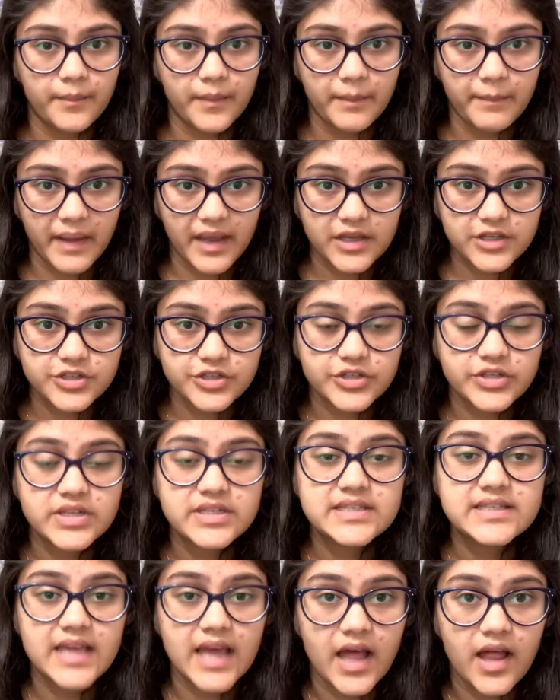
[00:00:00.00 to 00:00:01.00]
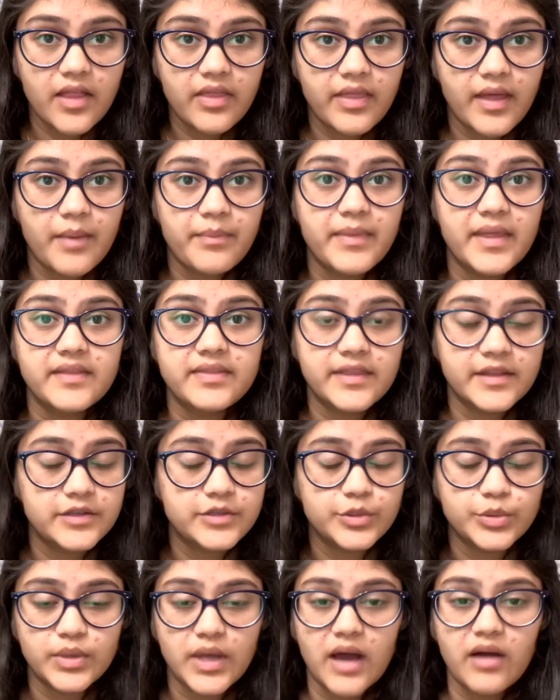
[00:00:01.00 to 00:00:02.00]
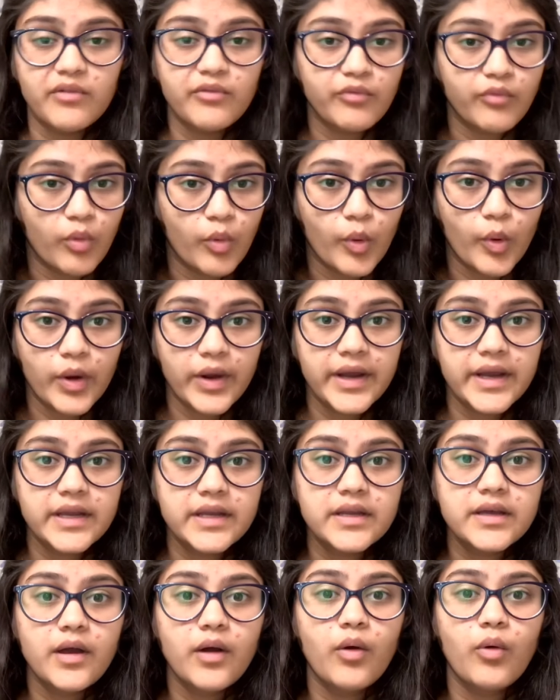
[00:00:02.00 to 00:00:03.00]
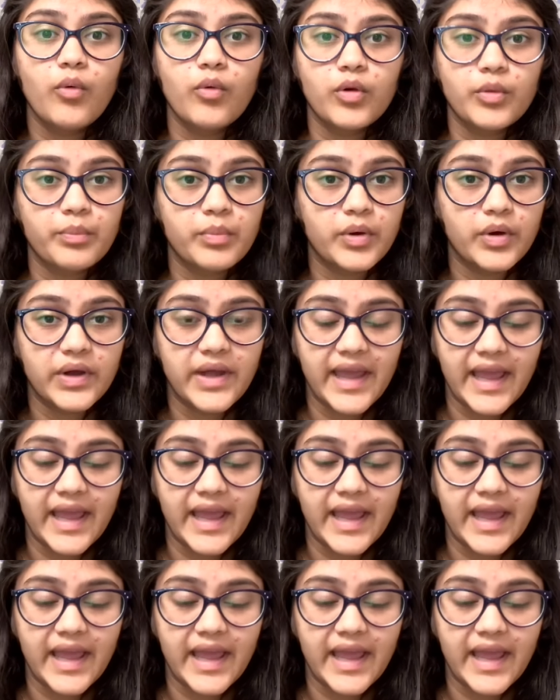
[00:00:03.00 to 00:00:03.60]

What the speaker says: Make sure to tell them that they do not void or put